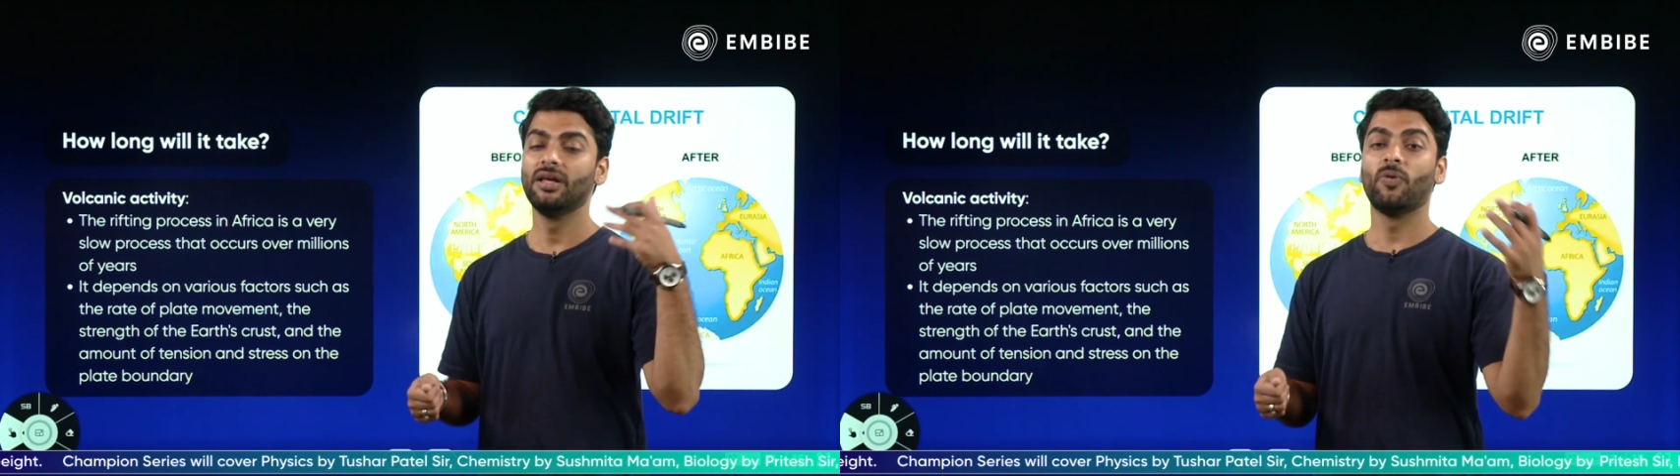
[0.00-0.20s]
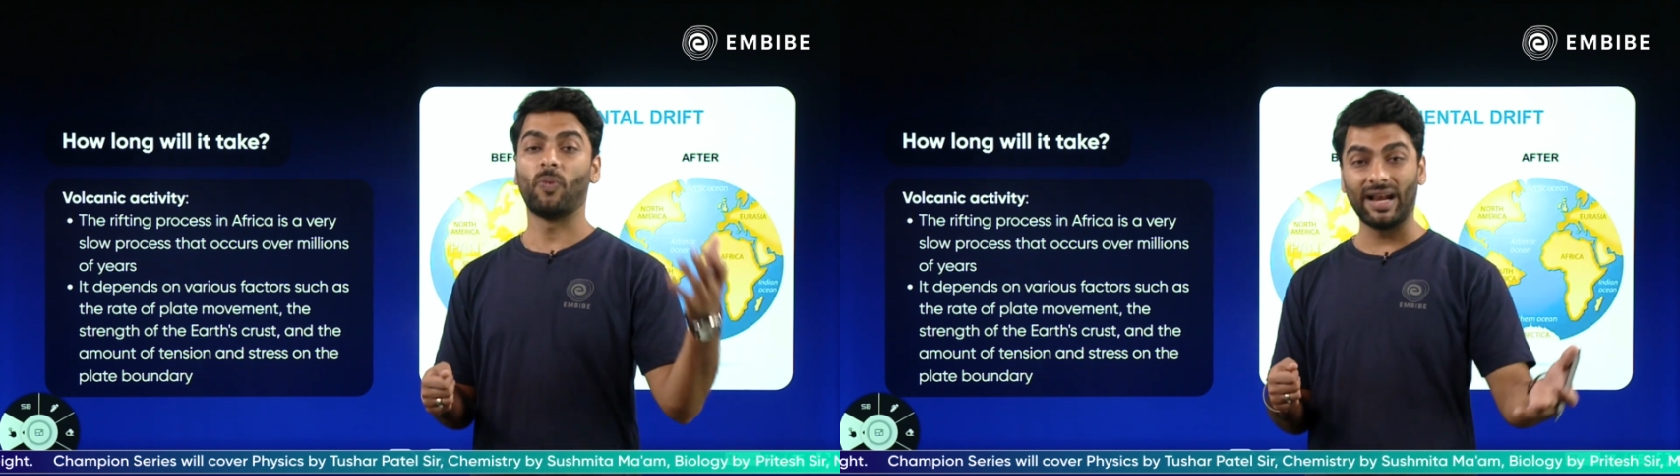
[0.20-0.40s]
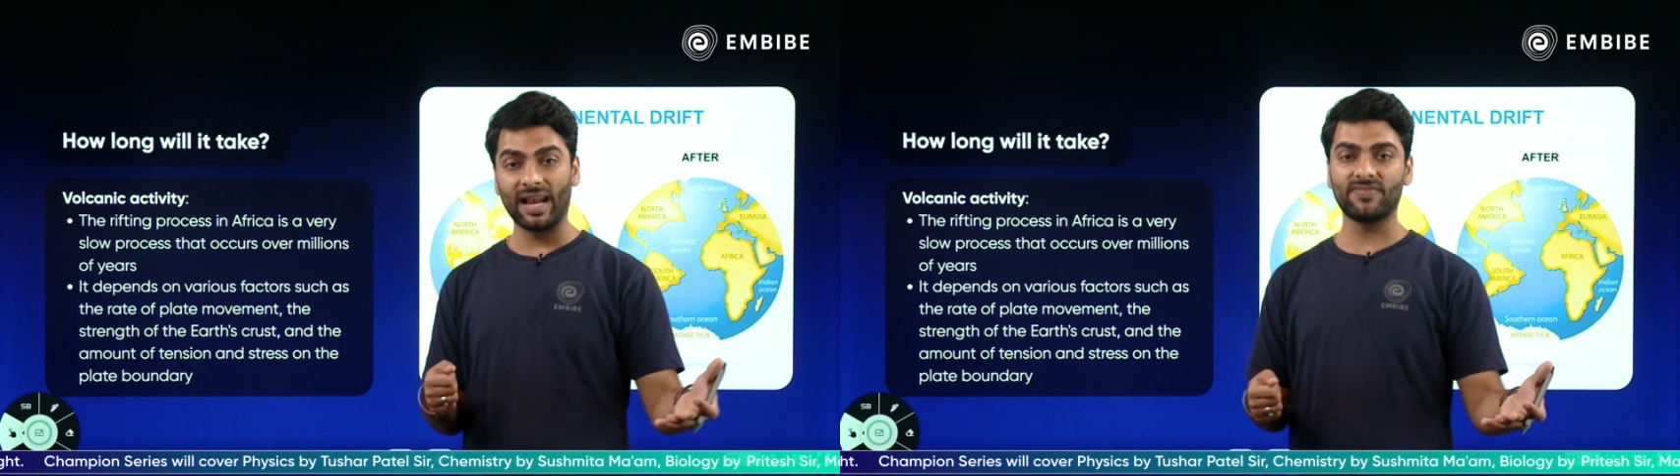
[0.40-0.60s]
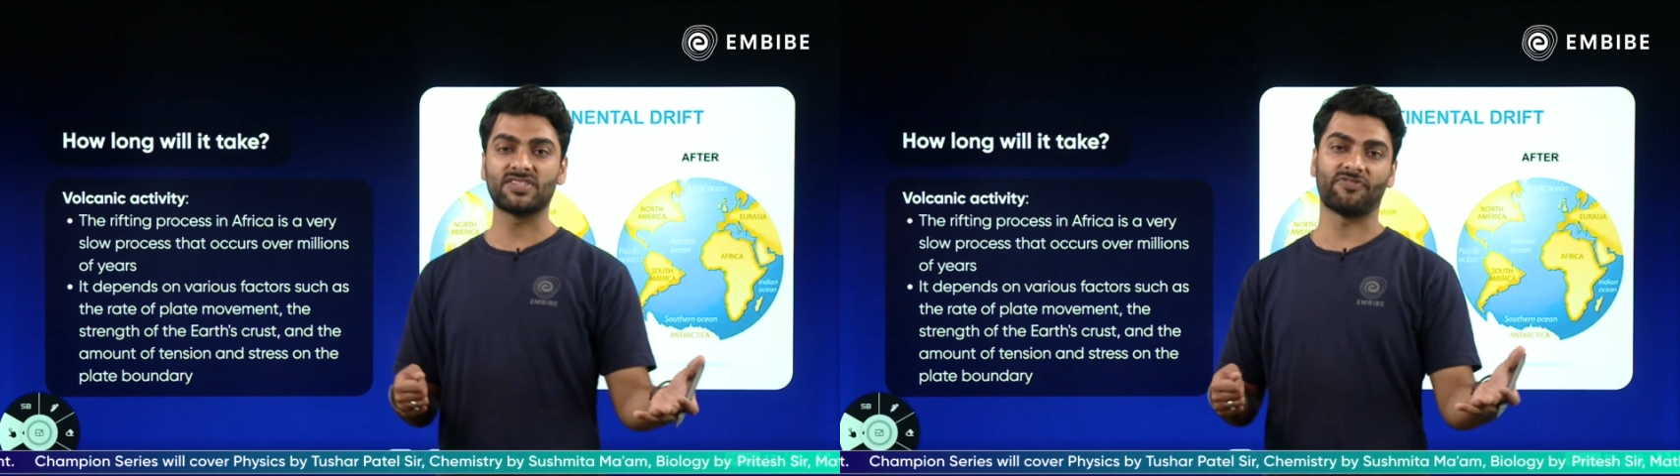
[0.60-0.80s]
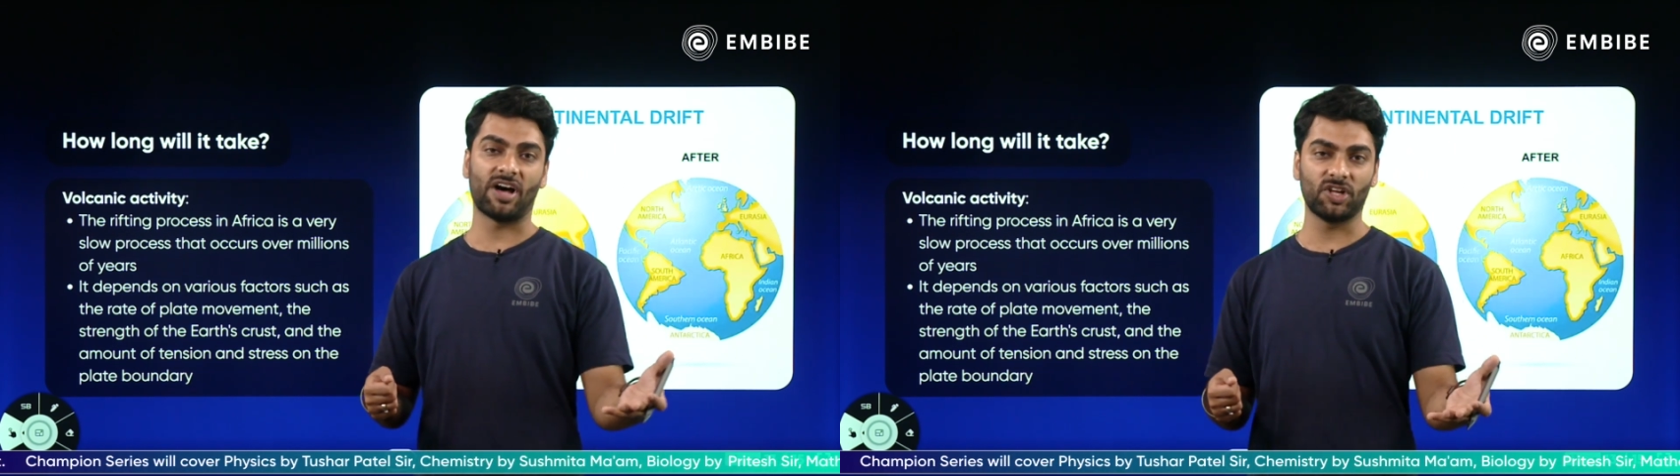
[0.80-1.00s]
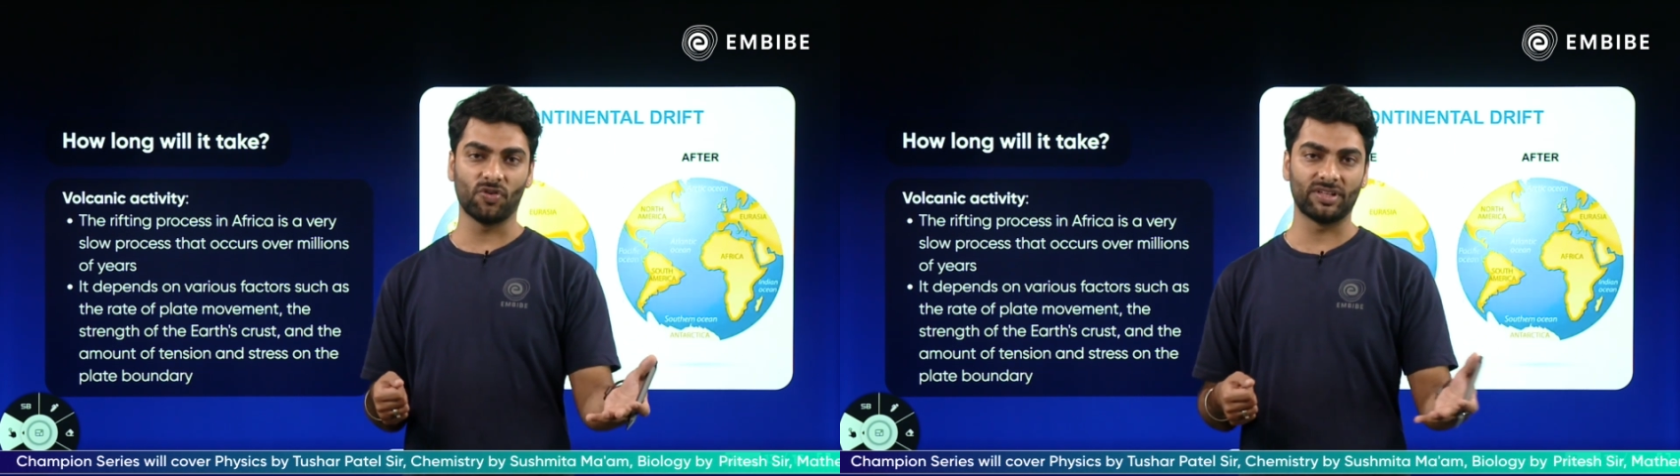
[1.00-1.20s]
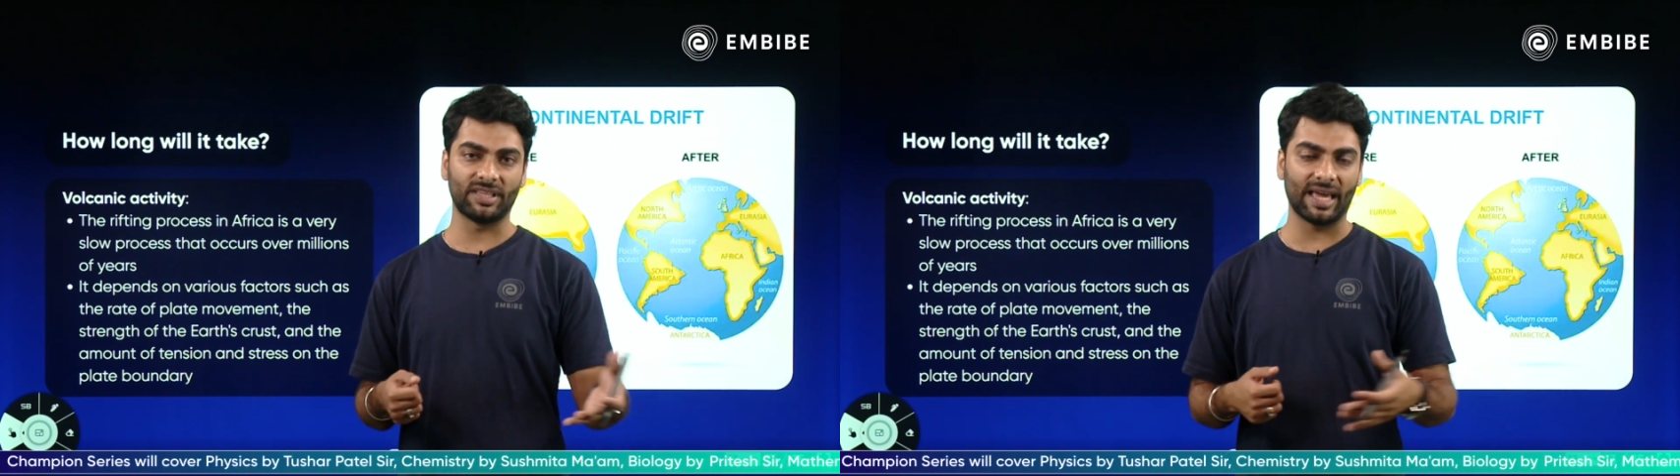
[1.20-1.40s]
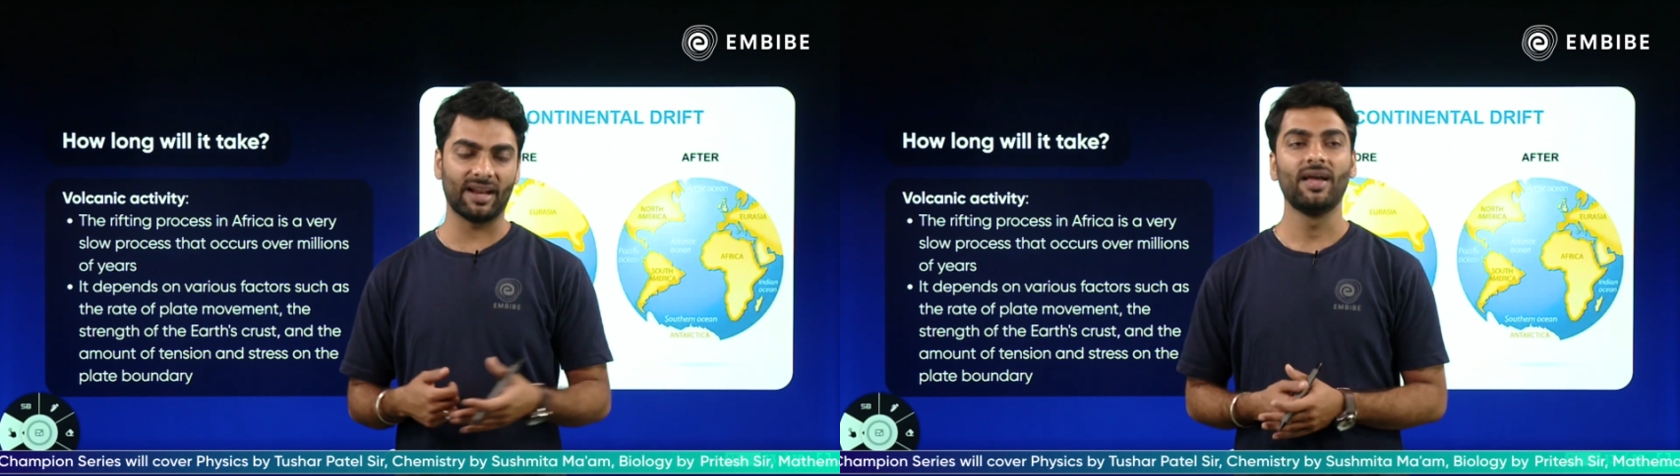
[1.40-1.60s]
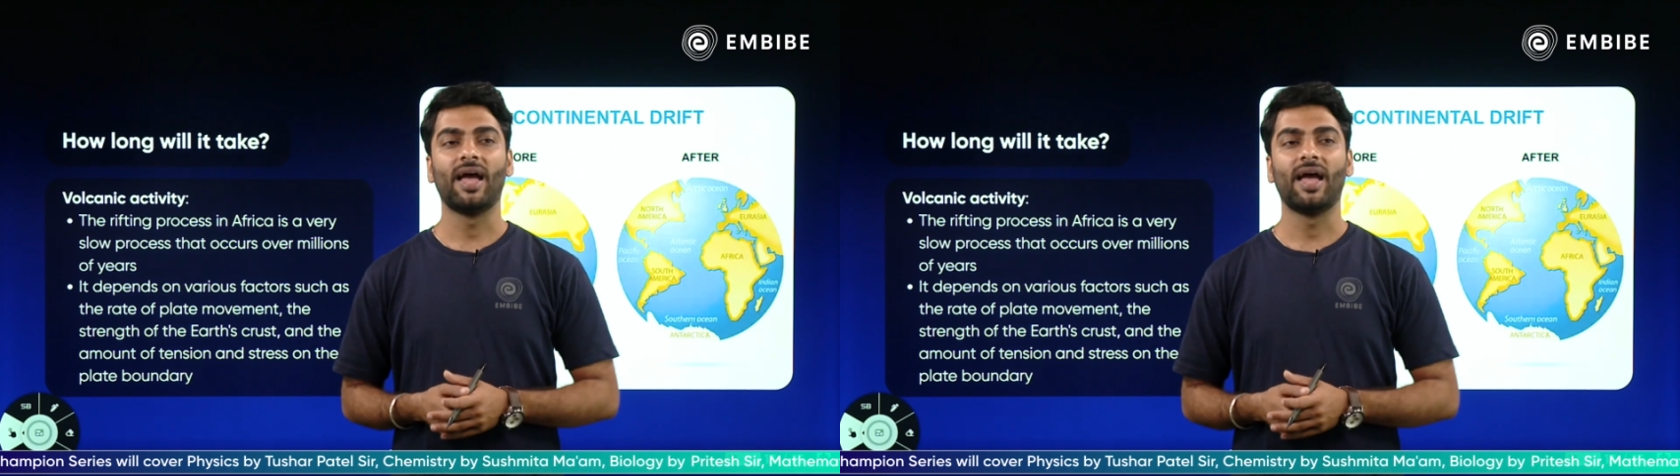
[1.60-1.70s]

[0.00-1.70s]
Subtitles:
wildlife safari over there,